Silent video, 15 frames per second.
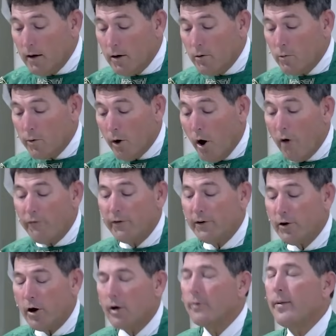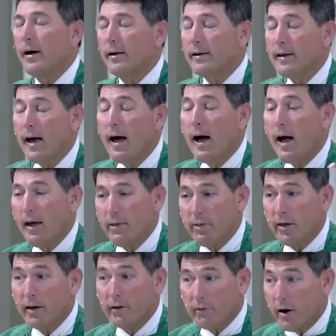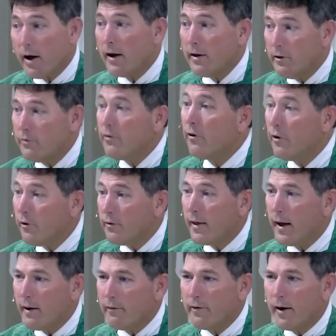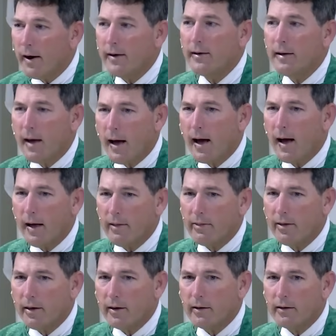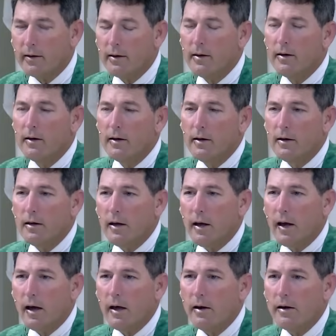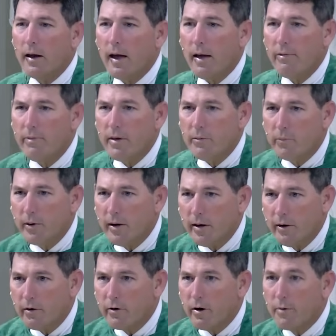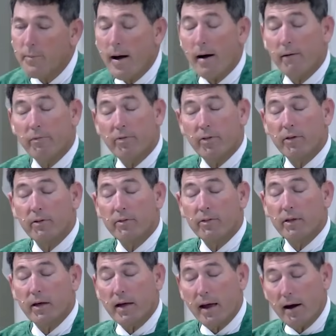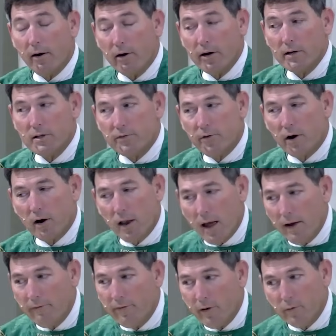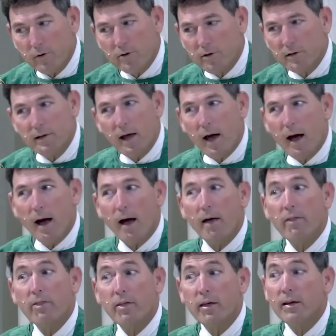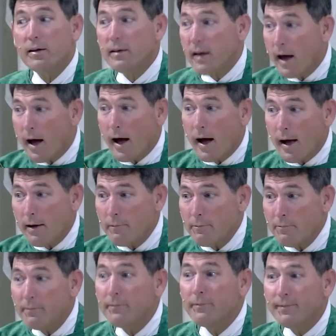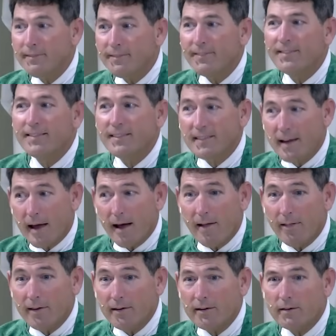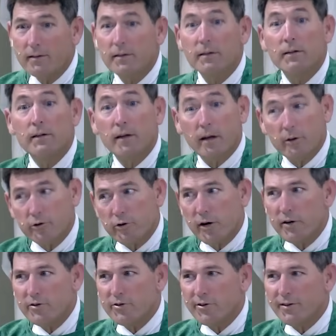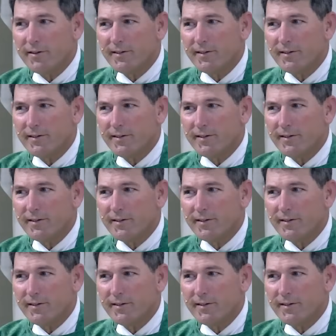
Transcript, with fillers: We often talk about tithing, right? You've heard that, right? Tithing. And, and then we hear about the, the areas of our life that we should tithe time, talent, and treasure